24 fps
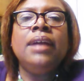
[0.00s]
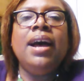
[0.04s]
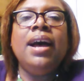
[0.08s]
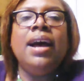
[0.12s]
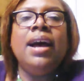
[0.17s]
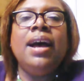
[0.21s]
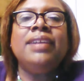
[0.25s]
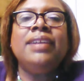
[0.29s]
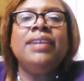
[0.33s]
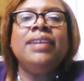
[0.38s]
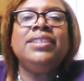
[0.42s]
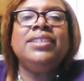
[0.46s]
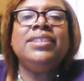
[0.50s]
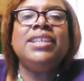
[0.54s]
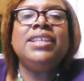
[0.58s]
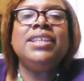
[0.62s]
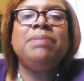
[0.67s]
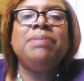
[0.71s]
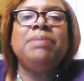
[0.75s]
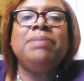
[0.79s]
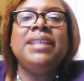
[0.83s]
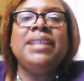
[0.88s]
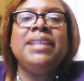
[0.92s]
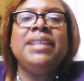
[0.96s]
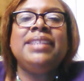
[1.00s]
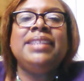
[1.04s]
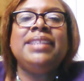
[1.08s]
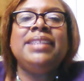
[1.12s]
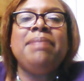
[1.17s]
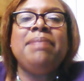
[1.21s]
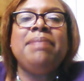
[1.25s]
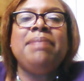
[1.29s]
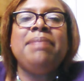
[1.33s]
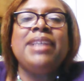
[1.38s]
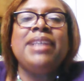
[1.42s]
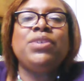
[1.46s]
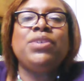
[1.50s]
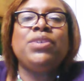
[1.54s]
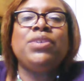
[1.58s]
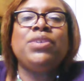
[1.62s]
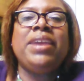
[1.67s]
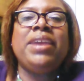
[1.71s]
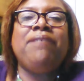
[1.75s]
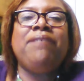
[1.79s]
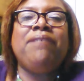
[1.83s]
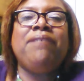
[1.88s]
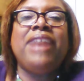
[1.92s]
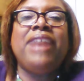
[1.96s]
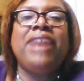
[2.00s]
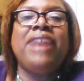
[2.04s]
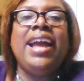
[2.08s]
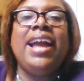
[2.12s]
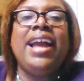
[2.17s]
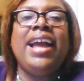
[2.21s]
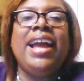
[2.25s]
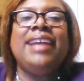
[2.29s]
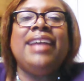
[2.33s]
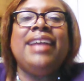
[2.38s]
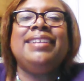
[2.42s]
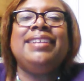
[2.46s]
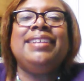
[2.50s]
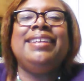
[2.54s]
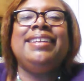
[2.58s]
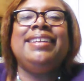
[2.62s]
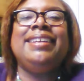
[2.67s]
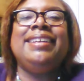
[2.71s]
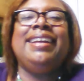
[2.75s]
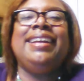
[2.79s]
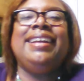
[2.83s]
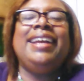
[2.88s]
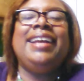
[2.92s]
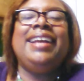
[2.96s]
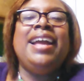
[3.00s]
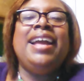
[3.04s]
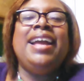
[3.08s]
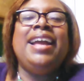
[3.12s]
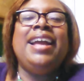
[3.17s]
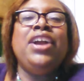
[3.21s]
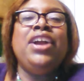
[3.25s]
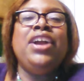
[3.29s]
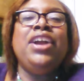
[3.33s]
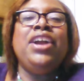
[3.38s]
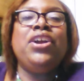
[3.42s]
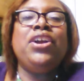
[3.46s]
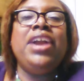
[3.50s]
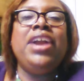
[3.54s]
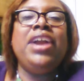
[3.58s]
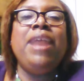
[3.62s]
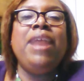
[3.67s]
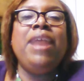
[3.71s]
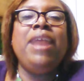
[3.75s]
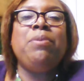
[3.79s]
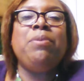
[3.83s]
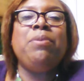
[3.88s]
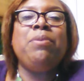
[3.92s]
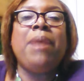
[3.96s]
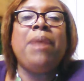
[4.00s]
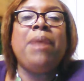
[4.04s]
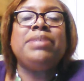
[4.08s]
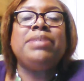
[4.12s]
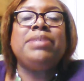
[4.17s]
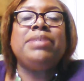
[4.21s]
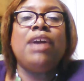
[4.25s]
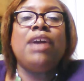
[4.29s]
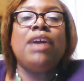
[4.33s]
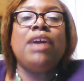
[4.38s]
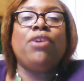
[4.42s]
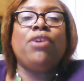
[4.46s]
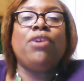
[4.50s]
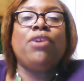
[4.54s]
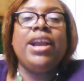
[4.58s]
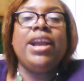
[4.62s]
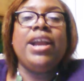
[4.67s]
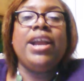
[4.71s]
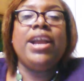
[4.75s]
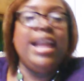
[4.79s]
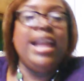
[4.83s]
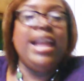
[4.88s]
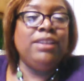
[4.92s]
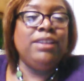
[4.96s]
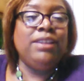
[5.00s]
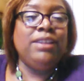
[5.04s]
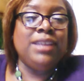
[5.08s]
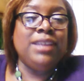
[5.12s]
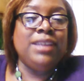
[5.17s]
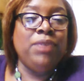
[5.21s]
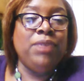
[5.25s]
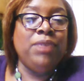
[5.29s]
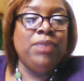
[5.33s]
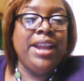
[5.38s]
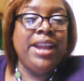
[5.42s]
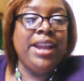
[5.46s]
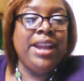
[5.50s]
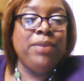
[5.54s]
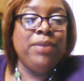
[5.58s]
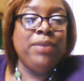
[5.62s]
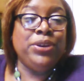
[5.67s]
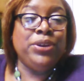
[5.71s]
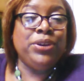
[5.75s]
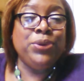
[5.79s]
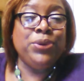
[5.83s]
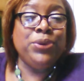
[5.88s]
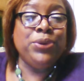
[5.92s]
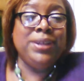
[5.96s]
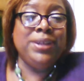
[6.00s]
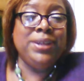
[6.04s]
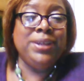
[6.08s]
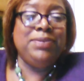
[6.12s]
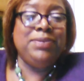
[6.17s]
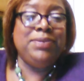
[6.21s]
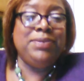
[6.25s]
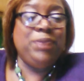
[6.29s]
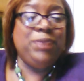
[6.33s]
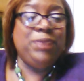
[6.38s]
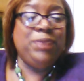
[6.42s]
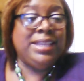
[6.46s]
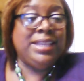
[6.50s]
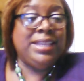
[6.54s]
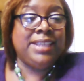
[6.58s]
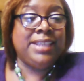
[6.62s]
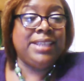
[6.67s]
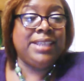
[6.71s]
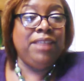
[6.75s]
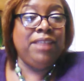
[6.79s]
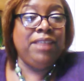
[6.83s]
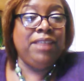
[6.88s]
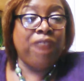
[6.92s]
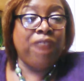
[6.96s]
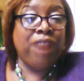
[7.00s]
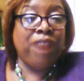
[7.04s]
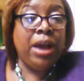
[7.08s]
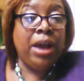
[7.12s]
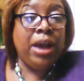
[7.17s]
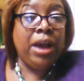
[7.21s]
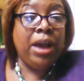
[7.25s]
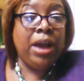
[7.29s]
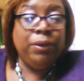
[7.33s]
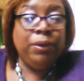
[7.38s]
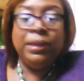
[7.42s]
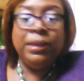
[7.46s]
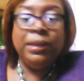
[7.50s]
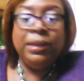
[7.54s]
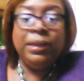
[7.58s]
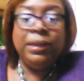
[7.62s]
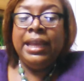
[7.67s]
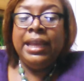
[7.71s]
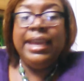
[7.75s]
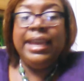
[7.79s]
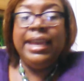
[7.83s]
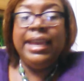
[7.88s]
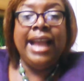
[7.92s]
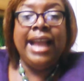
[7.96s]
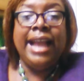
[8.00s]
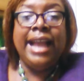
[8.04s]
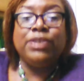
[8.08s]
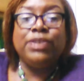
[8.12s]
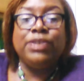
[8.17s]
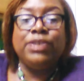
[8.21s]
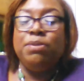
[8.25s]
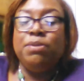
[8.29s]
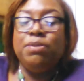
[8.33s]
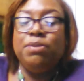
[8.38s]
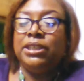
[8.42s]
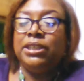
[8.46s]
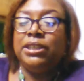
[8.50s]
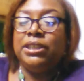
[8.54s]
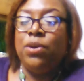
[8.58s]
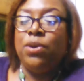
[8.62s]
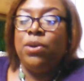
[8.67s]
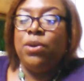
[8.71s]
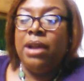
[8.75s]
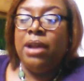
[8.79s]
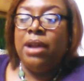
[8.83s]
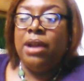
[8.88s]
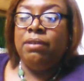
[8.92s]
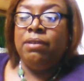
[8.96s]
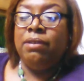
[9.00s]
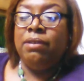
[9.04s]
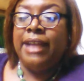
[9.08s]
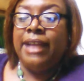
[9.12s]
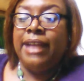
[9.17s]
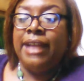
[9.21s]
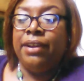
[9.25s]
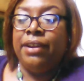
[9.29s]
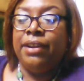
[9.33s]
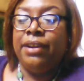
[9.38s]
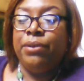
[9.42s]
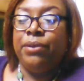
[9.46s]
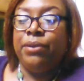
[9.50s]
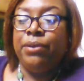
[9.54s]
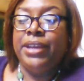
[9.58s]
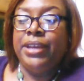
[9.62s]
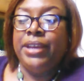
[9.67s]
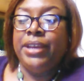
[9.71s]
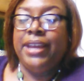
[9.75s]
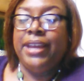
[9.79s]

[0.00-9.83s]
Just Blessed said, my screen's fine. Girl, Edward probably talking crazy. Ain't no telling what Edward doing with his telephone. He got too much going on down there where he at.